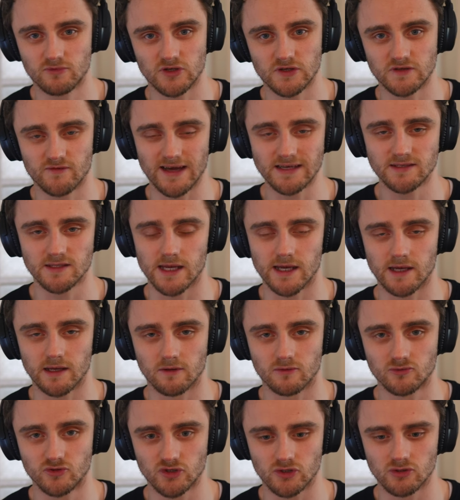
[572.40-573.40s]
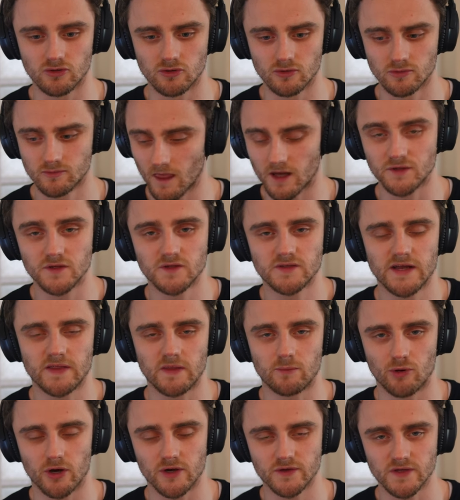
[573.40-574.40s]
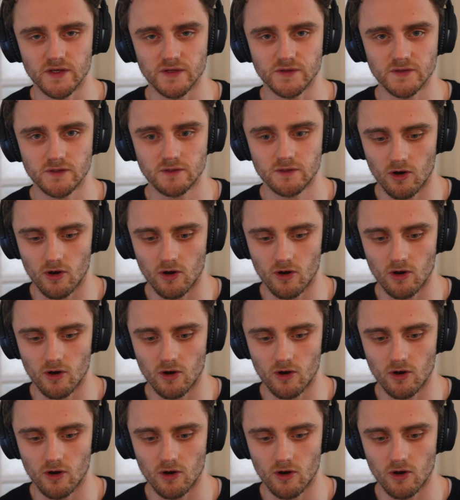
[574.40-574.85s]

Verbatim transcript: Just fascinating to understand the process